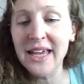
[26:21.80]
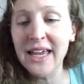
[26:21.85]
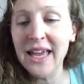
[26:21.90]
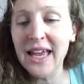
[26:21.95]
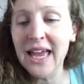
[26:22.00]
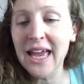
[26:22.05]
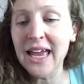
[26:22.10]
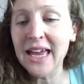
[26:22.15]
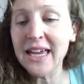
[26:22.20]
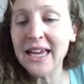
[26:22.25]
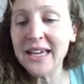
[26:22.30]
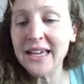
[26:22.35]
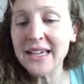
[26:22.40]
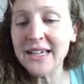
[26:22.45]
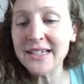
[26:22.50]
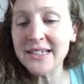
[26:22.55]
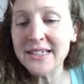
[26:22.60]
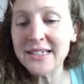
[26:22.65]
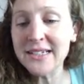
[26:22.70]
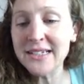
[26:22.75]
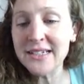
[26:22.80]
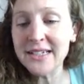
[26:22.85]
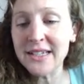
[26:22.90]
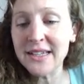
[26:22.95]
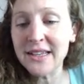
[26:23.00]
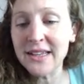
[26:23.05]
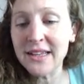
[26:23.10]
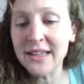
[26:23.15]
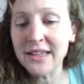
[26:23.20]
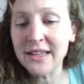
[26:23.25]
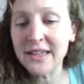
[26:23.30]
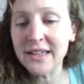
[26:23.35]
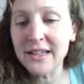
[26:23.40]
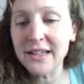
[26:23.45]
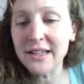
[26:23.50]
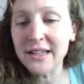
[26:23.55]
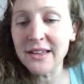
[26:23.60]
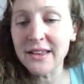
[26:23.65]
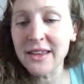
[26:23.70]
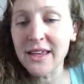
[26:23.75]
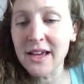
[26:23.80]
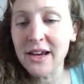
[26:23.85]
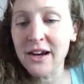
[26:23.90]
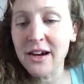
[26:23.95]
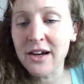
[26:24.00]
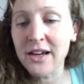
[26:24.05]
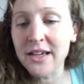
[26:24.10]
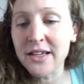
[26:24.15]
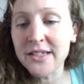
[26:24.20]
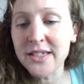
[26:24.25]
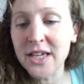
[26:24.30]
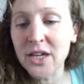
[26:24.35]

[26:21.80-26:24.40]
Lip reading: And there is